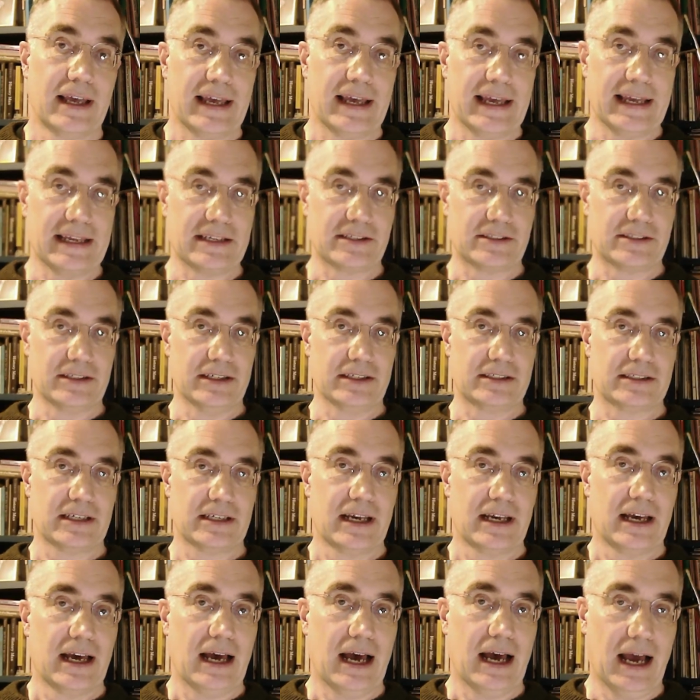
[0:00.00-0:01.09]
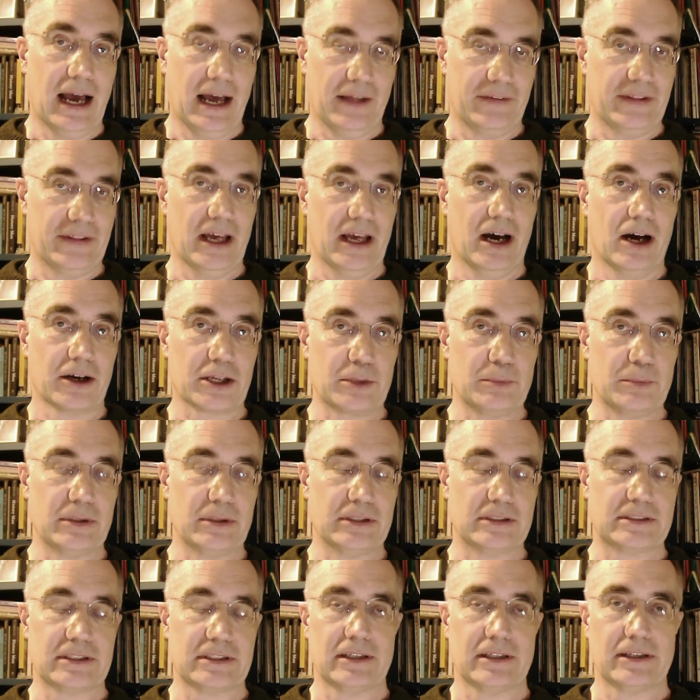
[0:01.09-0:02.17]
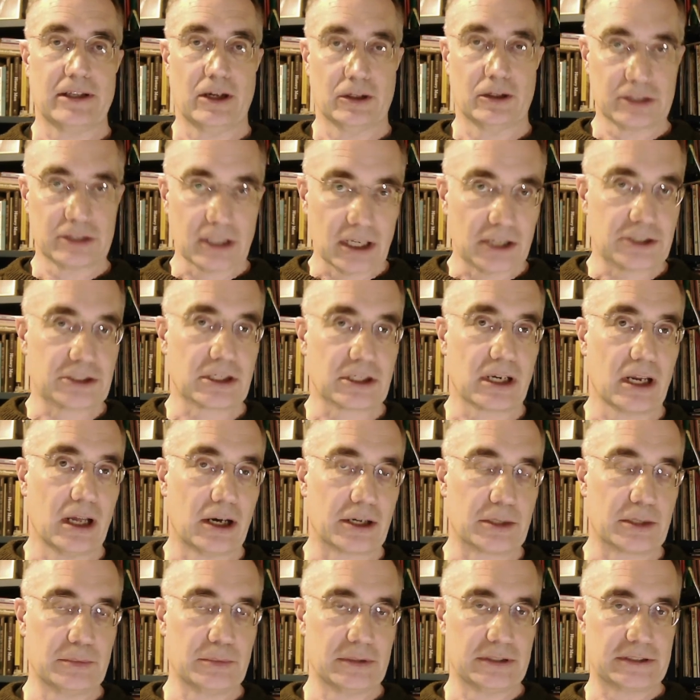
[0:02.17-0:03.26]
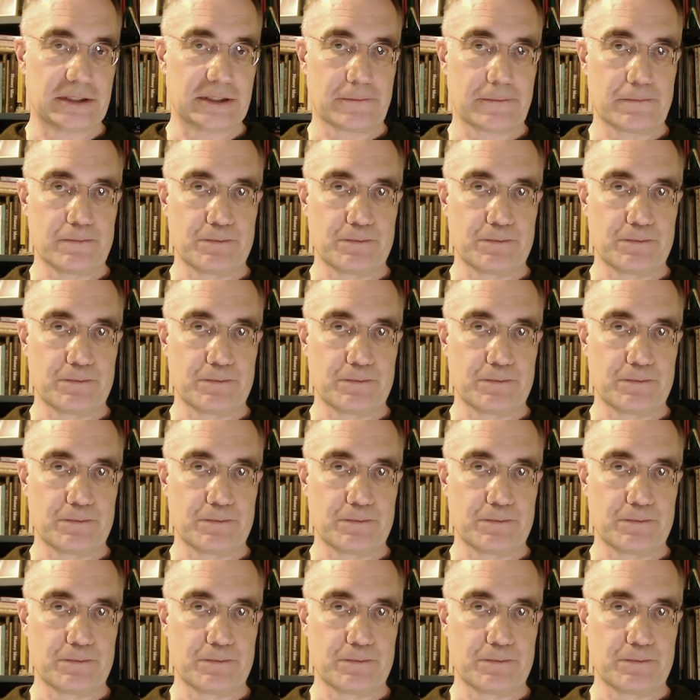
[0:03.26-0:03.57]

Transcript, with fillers: is that uh, the argument, the ontological argument,